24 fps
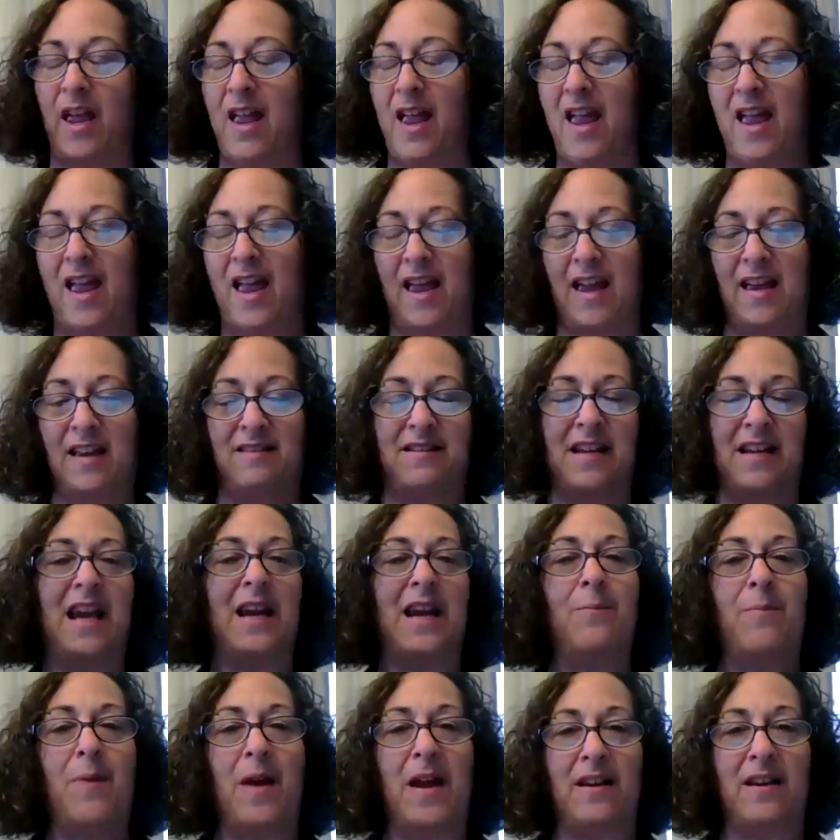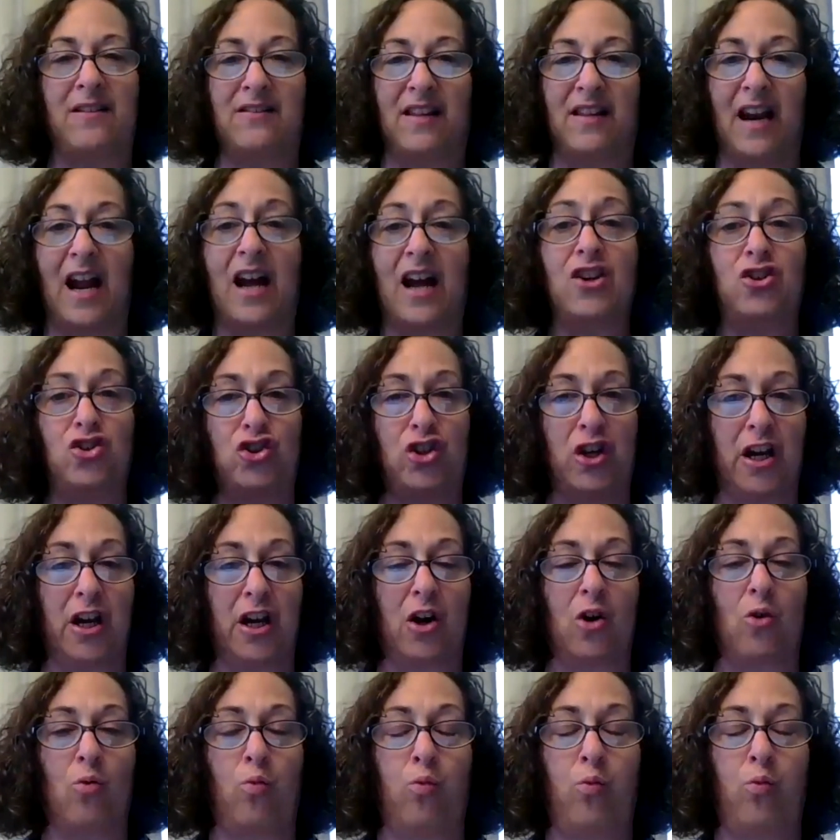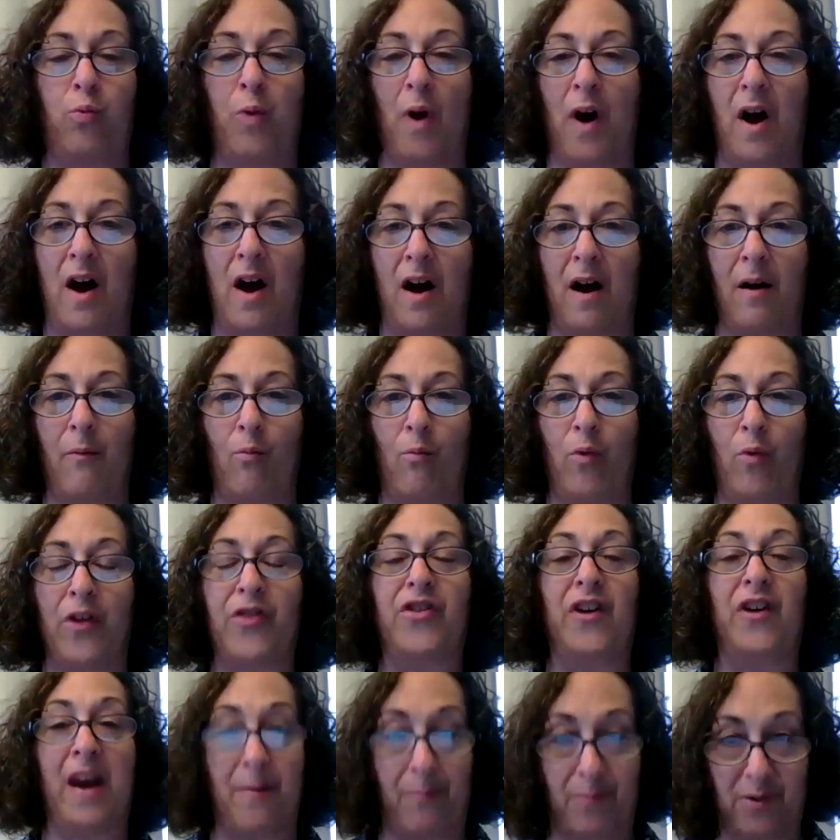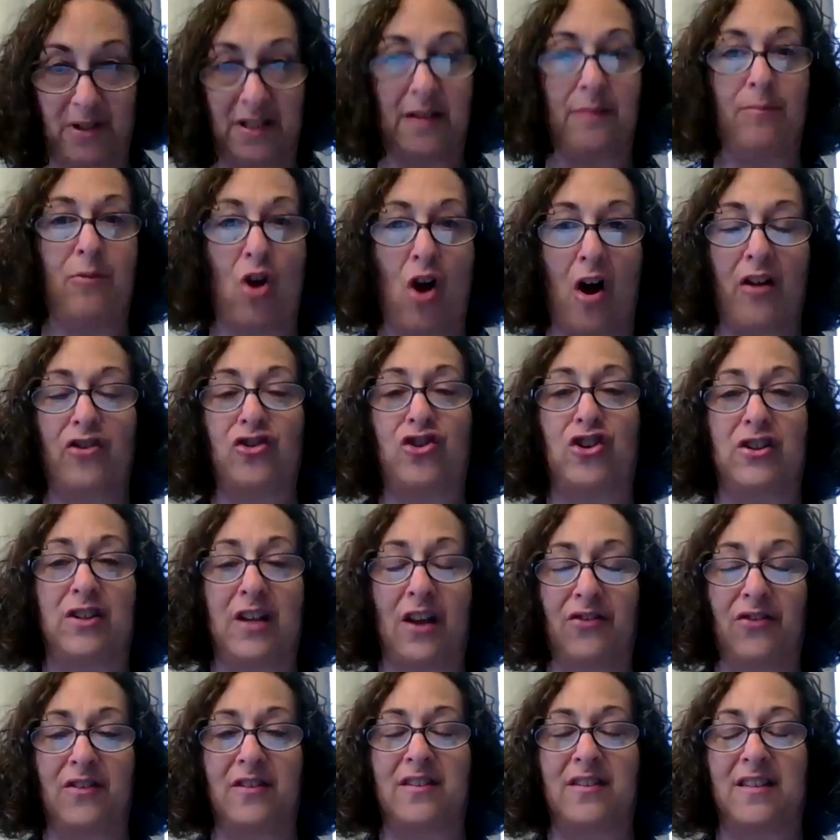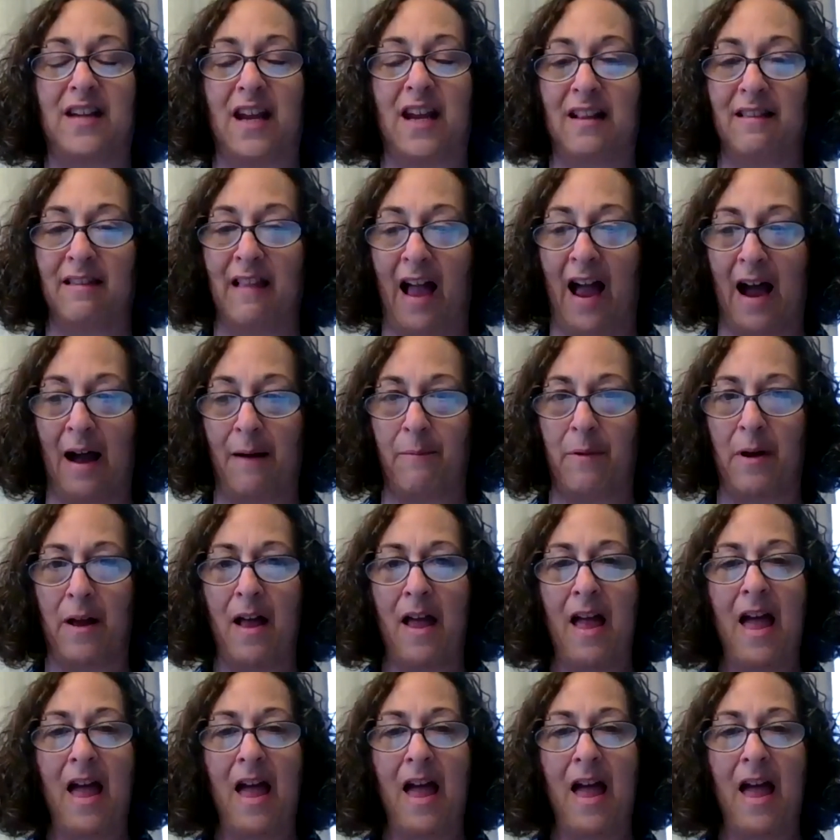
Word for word: a database that I share um, with an epidemiologist at the state lab.